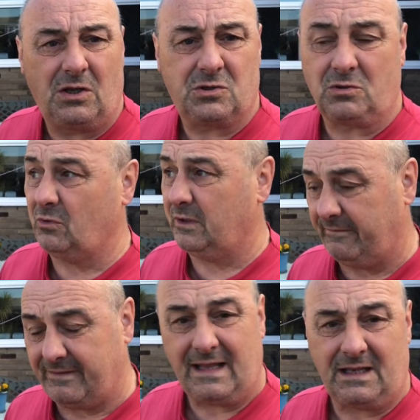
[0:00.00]
So I'm going to
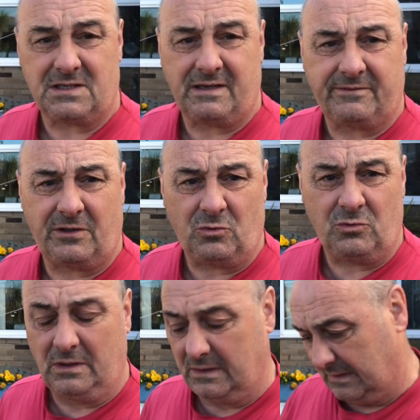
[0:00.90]
give that this
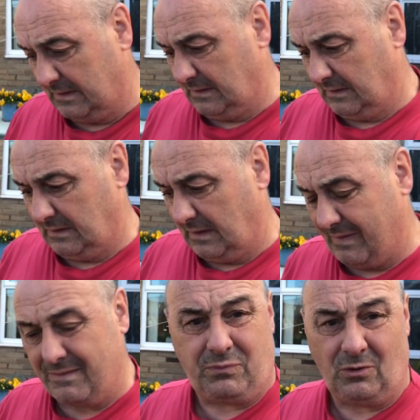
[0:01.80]
afternoon. I
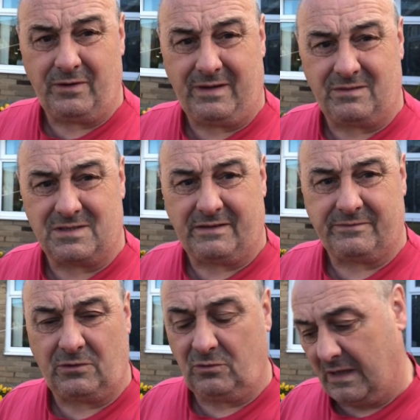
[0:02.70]
might pull it out this
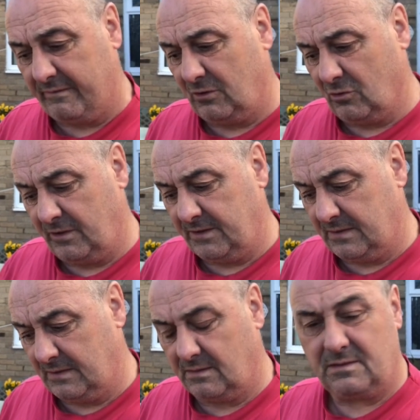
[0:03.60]
afternoon, have a look at
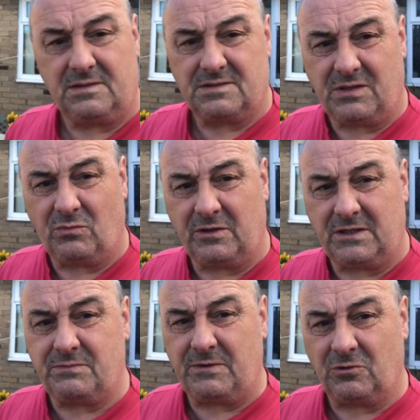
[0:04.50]
it, see what
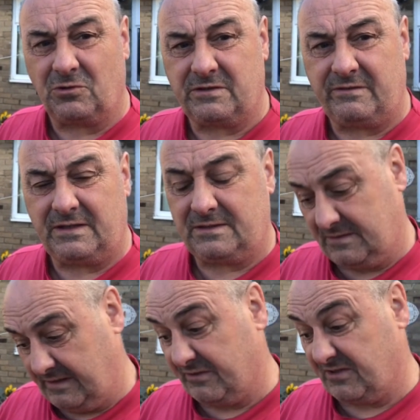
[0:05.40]
needs to be done, see
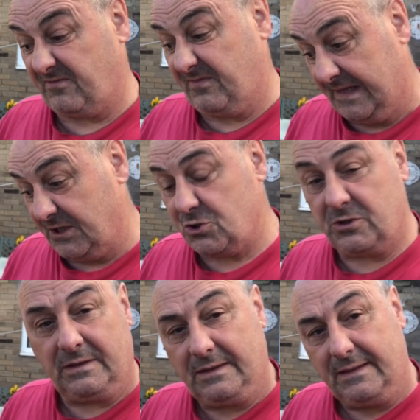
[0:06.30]
if it's
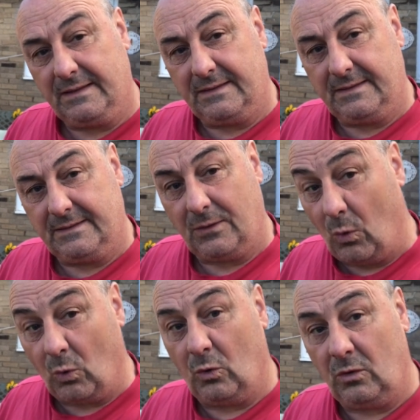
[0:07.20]
finished,
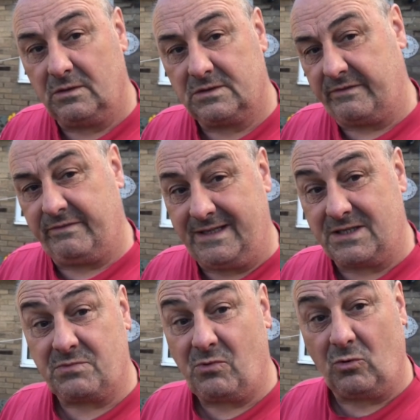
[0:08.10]
or see if it
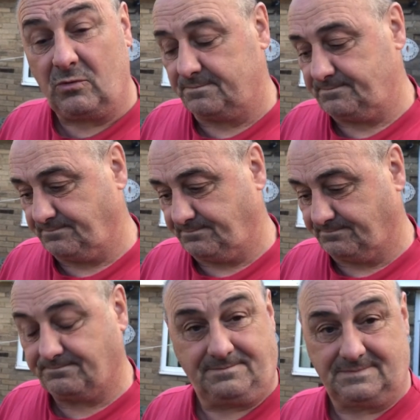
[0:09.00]
needs some more.
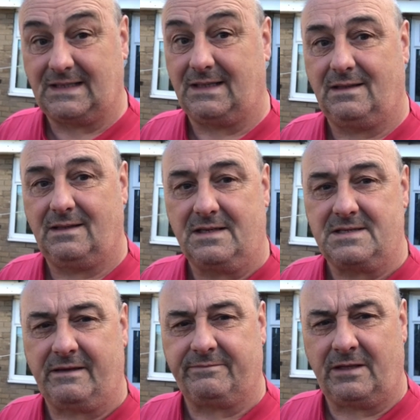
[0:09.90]

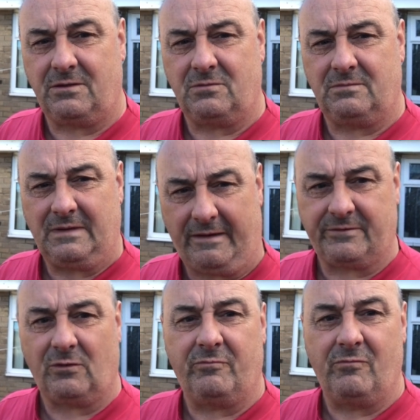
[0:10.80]
This afternoon,
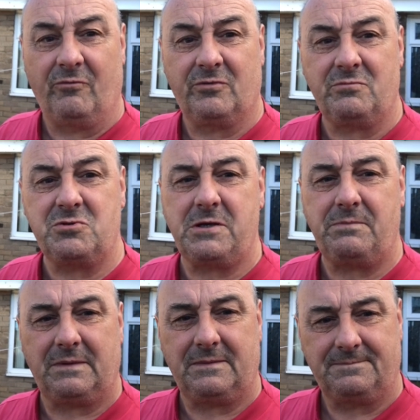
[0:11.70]
after we've moved some sheep.